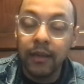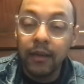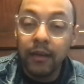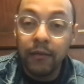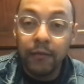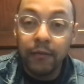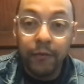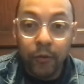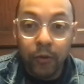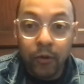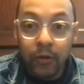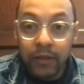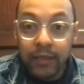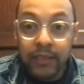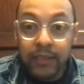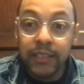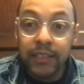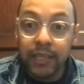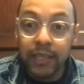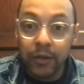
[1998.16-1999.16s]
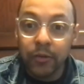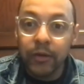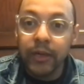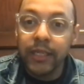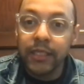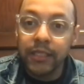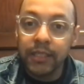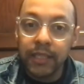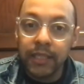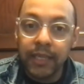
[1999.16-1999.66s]
for this
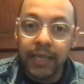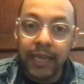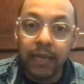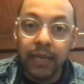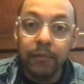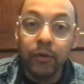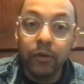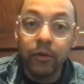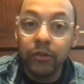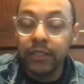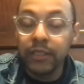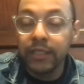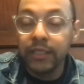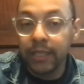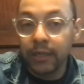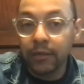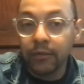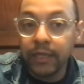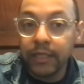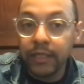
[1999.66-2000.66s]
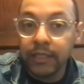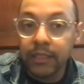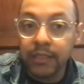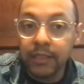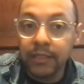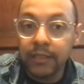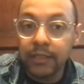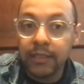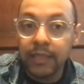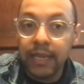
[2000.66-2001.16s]
generation and emerging
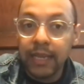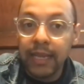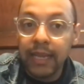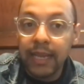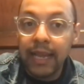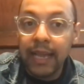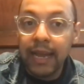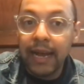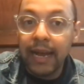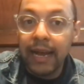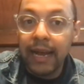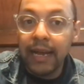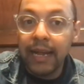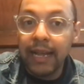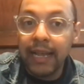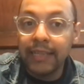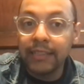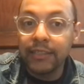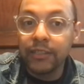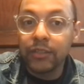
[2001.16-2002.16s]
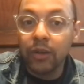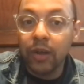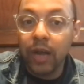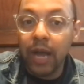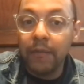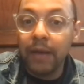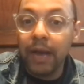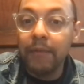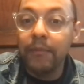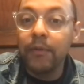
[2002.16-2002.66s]
generations. And so
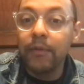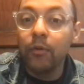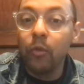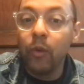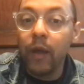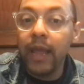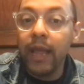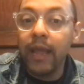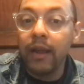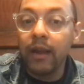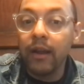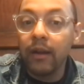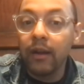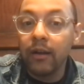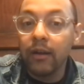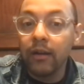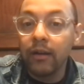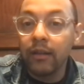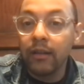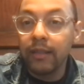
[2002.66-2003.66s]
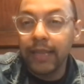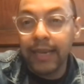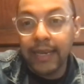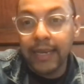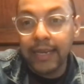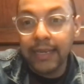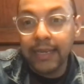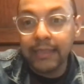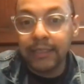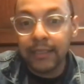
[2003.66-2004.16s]
I'm aware
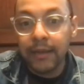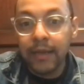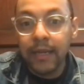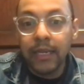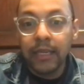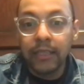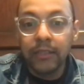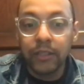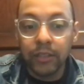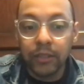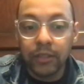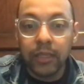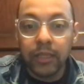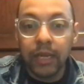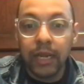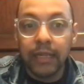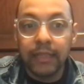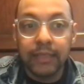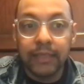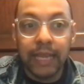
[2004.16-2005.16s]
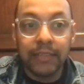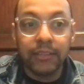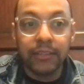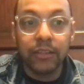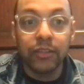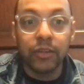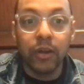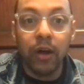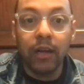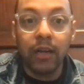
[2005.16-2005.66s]
that to
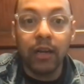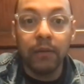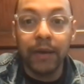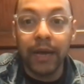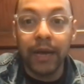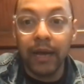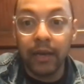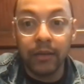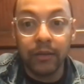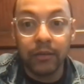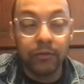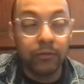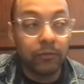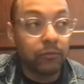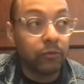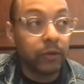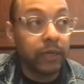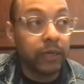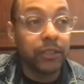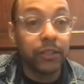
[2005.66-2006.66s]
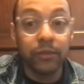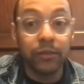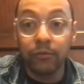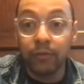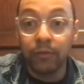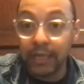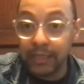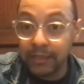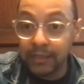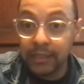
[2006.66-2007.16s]
talk about racial
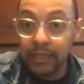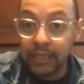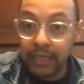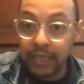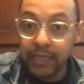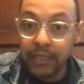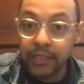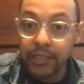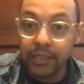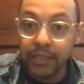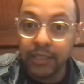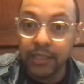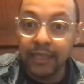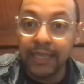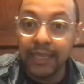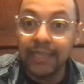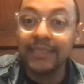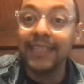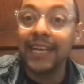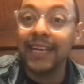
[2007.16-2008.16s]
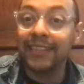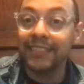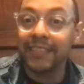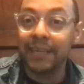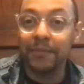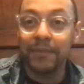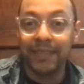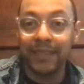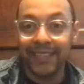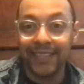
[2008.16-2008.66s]
reconciliation is not
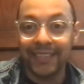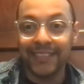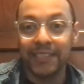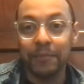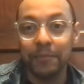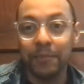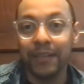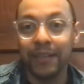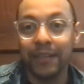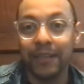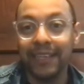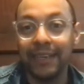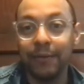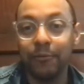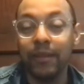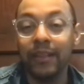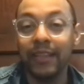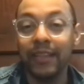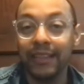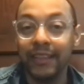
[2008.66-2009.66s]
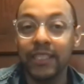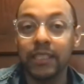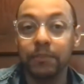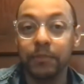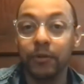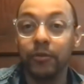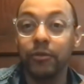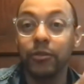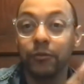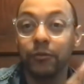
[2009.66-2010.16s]
something that's typically within the
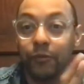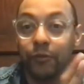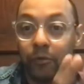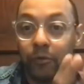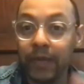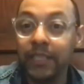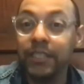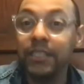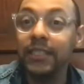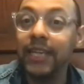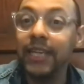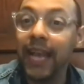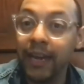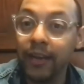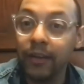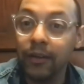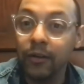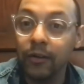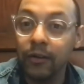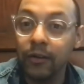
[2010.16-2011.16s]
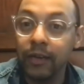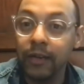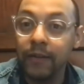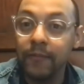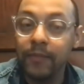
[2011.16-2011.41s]
spiritual formation category.